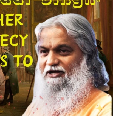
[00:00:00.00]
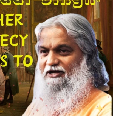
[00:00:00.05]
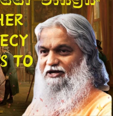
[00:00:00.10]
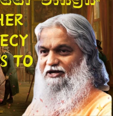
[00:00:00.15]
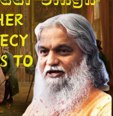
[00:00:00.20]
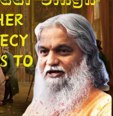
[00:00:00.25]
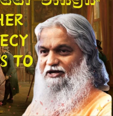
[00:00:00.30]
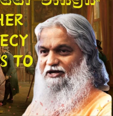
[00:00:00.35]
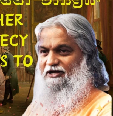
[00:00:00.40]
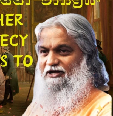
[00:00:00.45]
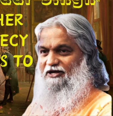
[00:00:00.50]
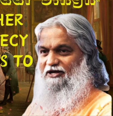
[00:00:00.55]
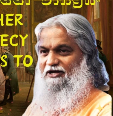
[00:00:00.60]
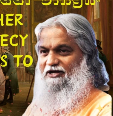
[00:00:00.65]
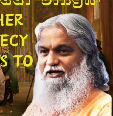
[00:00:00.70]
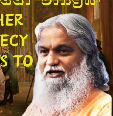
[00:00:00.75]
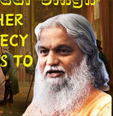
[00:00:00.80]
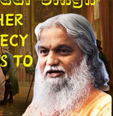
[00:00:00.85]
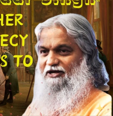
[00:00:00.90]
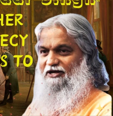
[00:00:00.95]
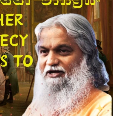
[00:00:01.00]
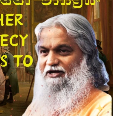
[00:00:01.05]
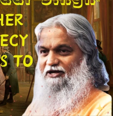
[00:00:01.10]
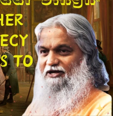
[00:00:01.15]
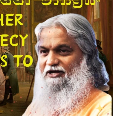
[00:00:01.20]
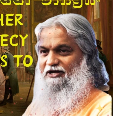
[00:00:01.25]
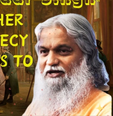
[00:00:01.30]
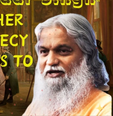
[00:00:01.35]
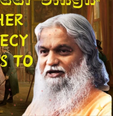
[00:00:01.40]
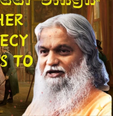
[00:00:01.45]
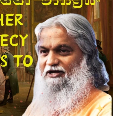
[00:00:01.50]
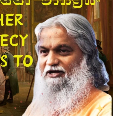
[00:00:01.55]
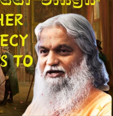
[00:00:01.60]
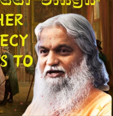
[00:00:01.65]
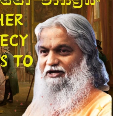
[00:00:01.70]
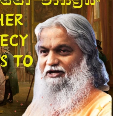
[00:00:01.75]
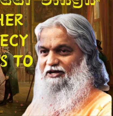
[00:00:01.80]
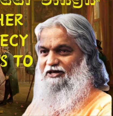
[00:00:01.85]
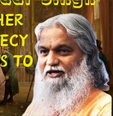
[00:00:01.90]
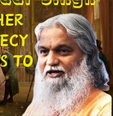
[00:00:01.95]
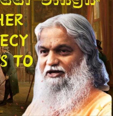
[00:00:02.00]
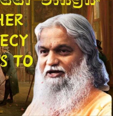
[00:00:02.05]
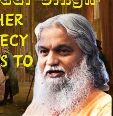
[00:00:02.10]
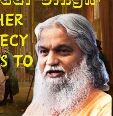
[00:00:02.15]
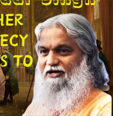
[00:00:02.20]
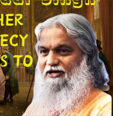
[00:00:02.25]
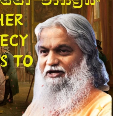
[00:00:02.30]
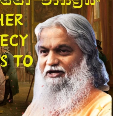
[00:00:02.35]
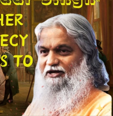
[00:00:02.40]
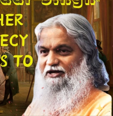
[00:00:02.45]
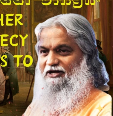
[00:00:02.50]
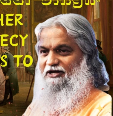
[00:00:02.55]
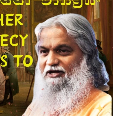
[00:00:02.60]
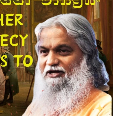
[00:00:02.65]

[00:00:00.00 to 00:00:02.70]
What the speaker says: (silence)